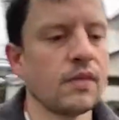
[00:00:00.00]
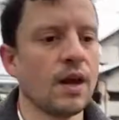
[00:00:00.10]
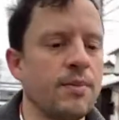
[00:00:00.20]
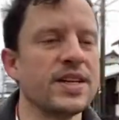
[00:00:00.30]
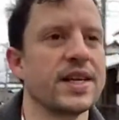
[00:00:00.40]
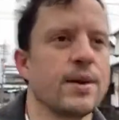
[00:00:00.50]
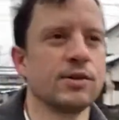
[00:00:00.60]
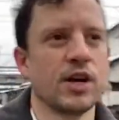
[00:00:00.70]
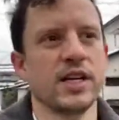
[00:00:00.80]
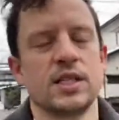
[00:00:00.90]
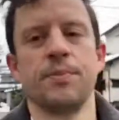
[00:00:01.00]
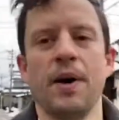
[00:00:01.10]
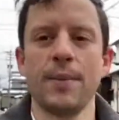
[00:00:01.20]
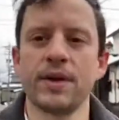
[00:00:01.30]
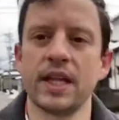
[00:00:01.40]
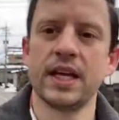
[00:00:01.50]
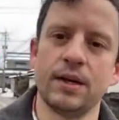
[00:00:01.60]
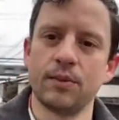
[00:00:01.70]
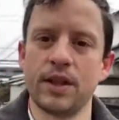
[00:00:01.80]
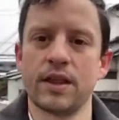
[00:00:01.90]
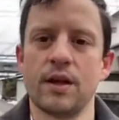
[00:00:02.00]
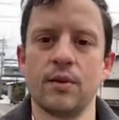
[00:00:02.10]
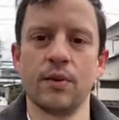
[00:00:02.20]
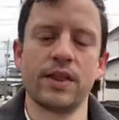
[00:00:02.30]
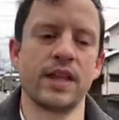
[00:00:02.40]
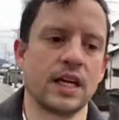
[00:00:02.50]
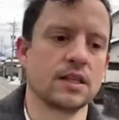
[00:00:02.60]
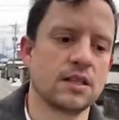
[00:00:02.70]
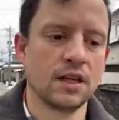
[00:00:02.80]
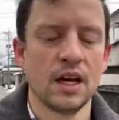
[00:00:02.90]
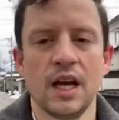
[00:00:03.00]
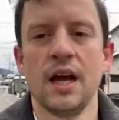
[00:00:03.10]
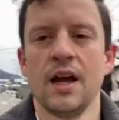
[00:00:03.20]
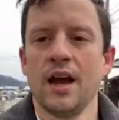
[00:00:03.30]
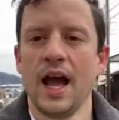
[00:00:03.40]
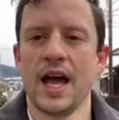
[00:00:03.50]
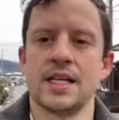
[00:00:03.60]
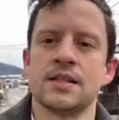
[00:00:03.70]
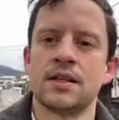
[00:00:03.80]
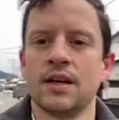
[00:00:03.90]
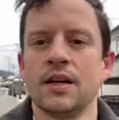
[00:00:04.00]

basically I'm trying to populate it with things. And